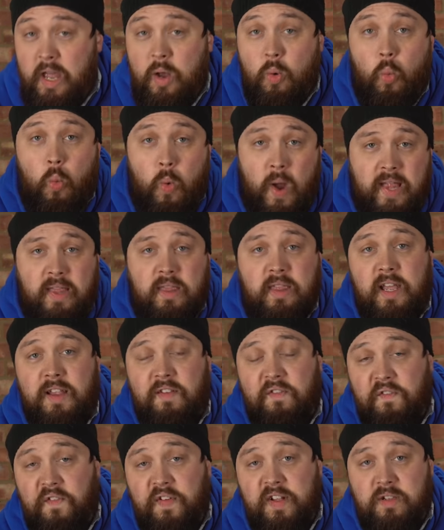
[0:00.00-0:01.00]
when they
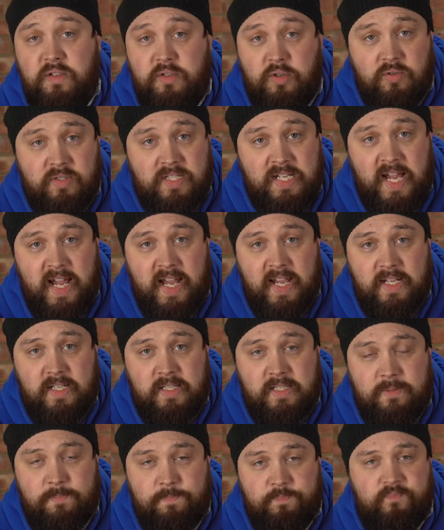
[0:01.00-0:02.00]
fill your
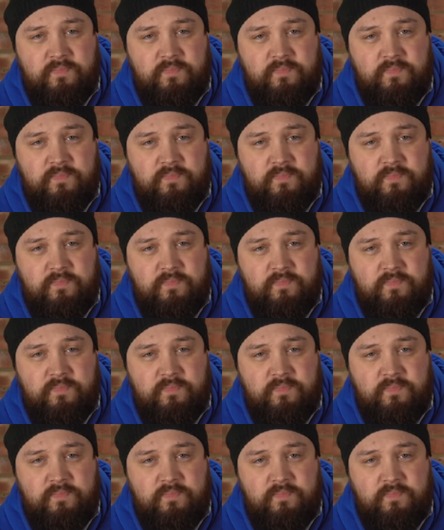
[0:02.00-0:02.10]
tanks.